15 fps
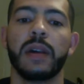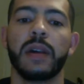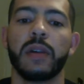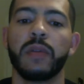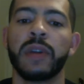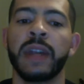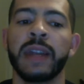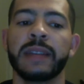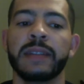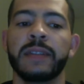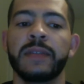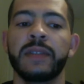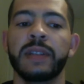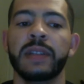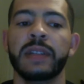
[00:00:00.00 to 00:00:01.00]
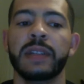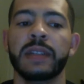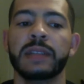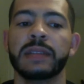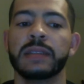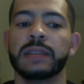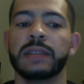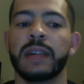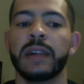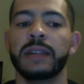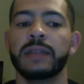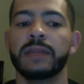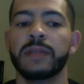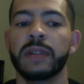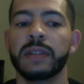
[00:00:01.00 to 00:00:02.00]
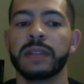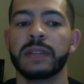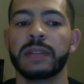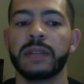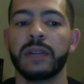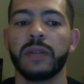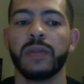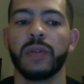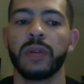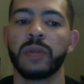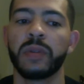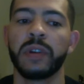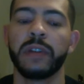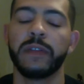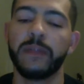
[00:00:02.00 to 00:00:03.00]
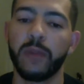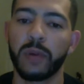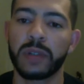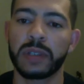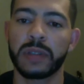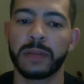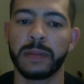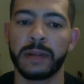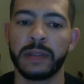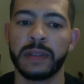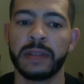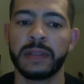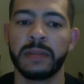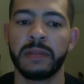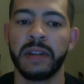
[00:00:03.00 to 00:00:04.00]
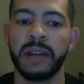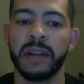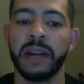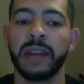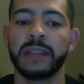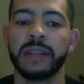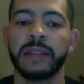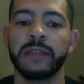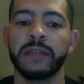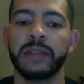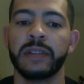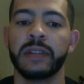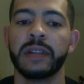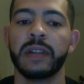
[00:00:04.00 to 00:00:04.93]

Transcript: When an activity is assigned to us, or we are forced to participate in an activity,